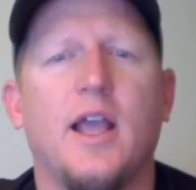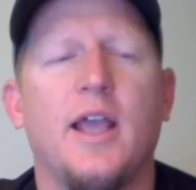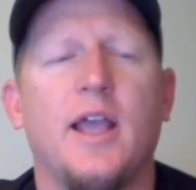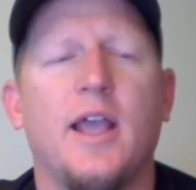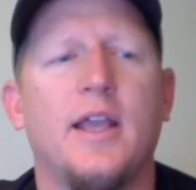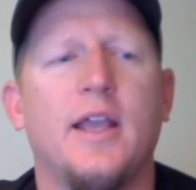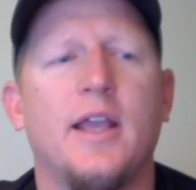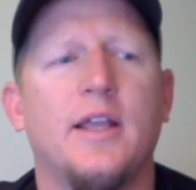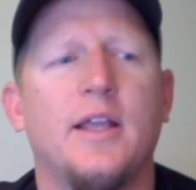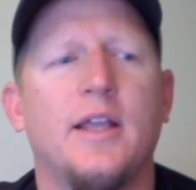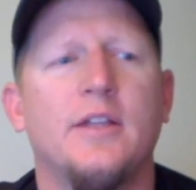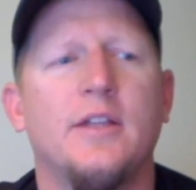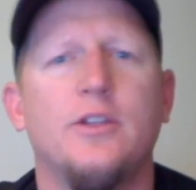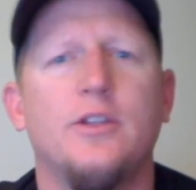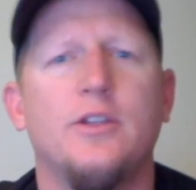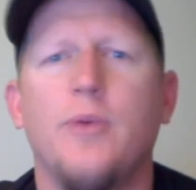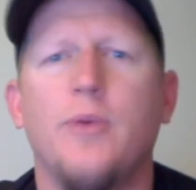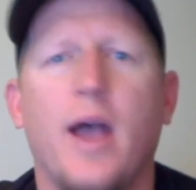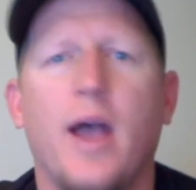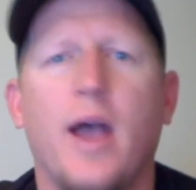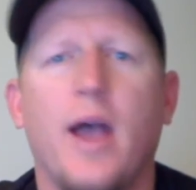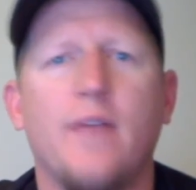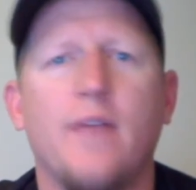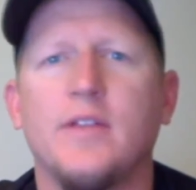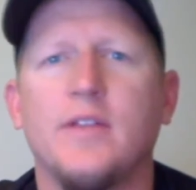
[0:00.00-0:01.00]
and you
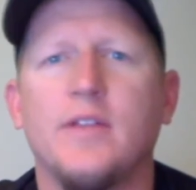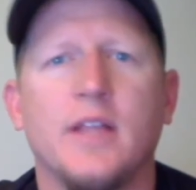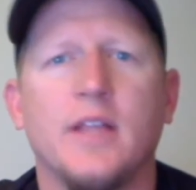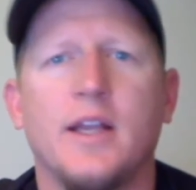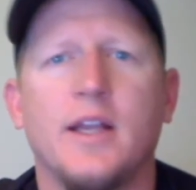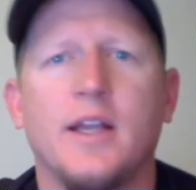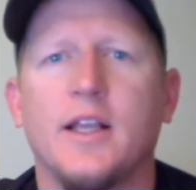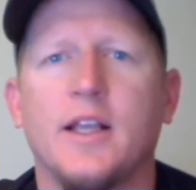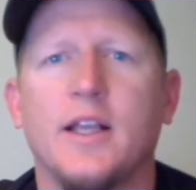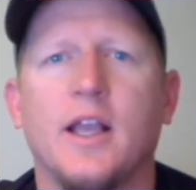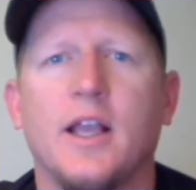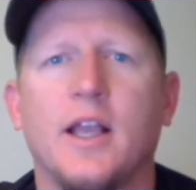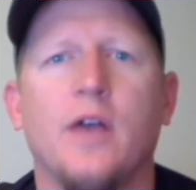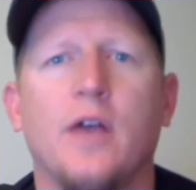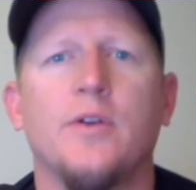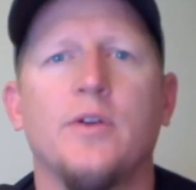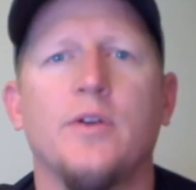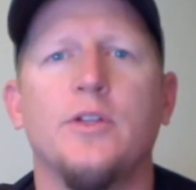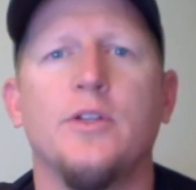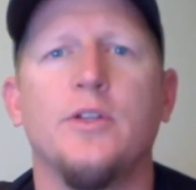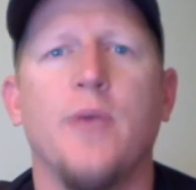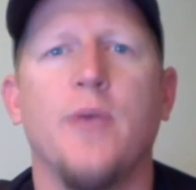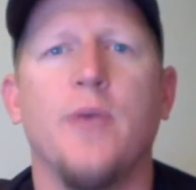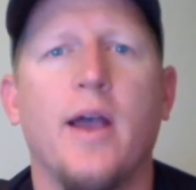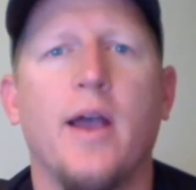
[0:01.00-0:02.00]
haven't let it go,
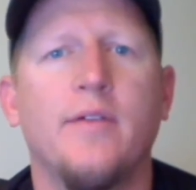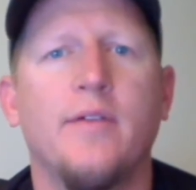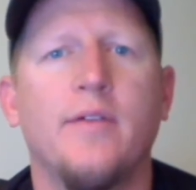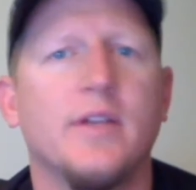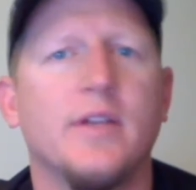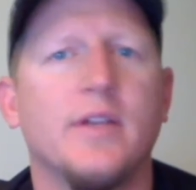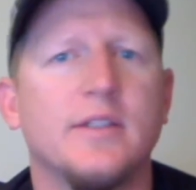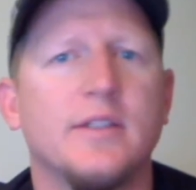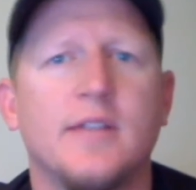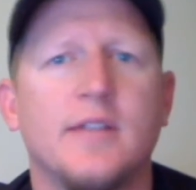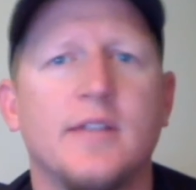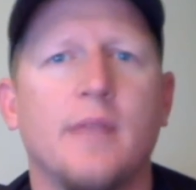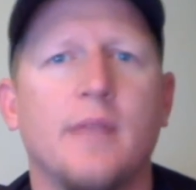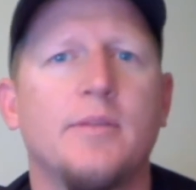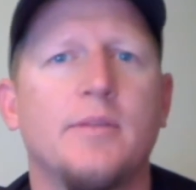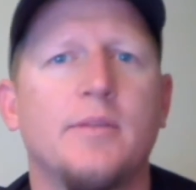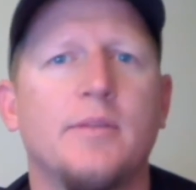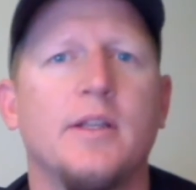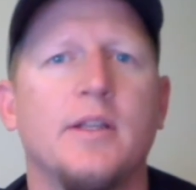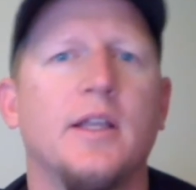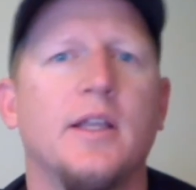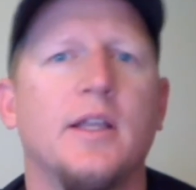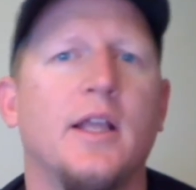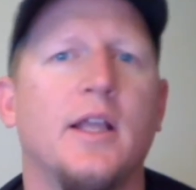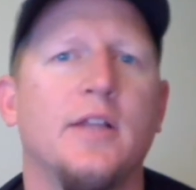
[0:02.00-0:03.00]
and you haven't
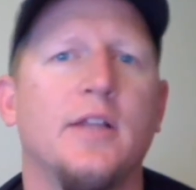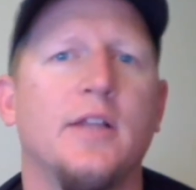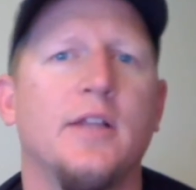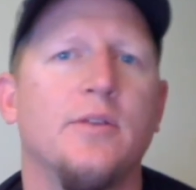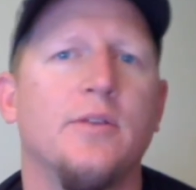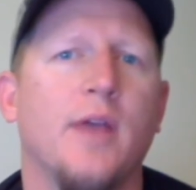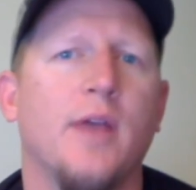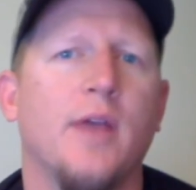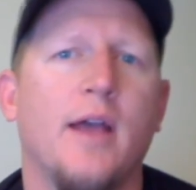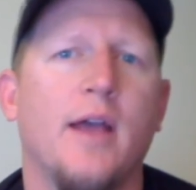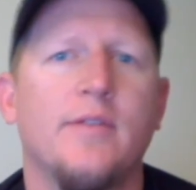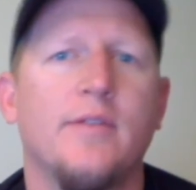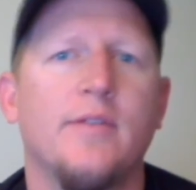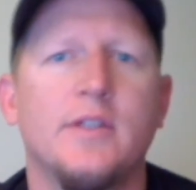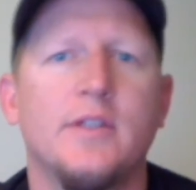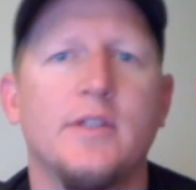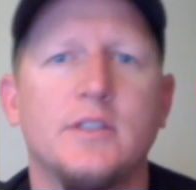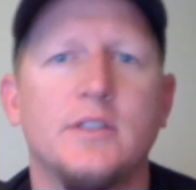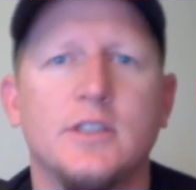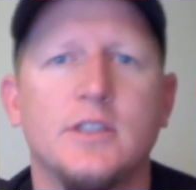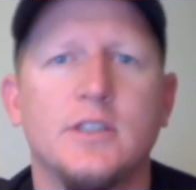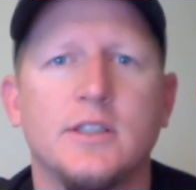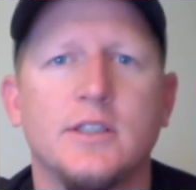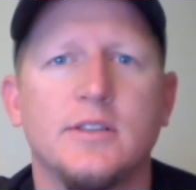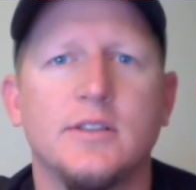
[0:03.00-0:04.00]
accepted it, and you
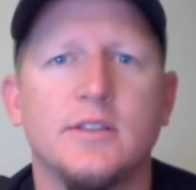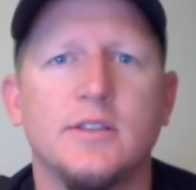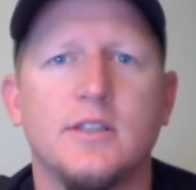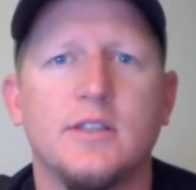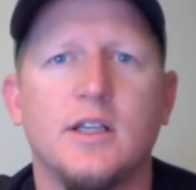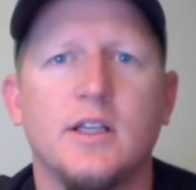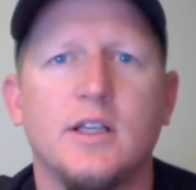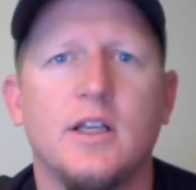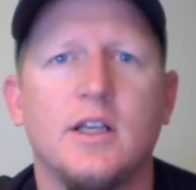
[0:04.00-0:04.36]
haven't just